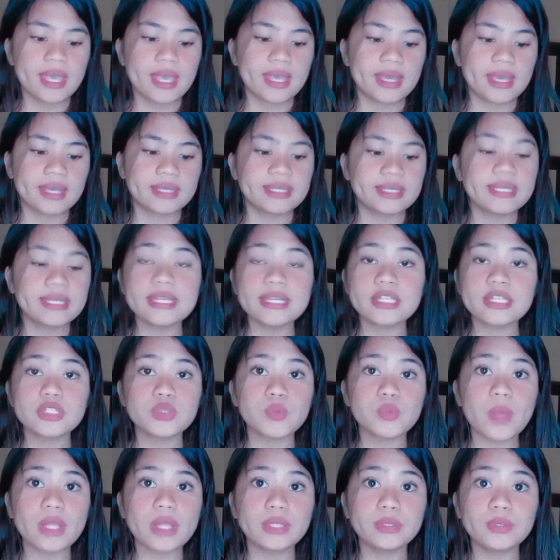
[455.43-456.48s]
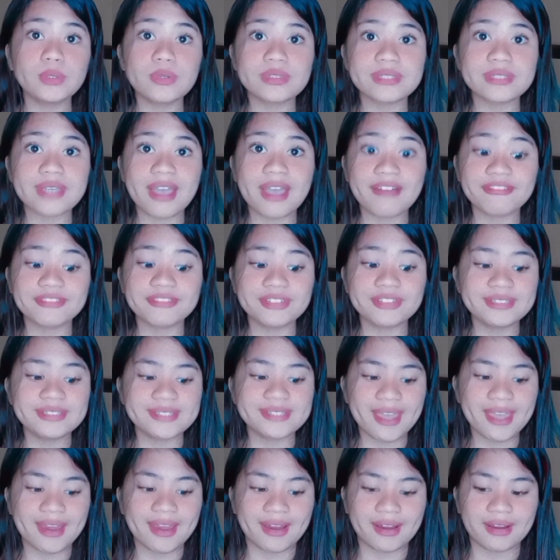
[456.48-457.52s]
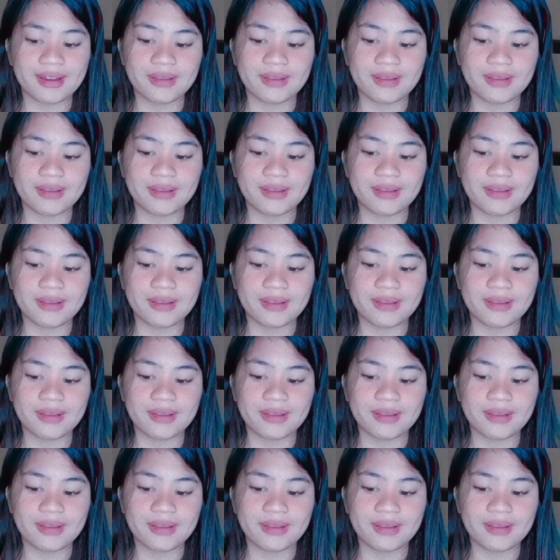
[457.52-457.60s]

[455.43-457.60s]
He is well looked after there.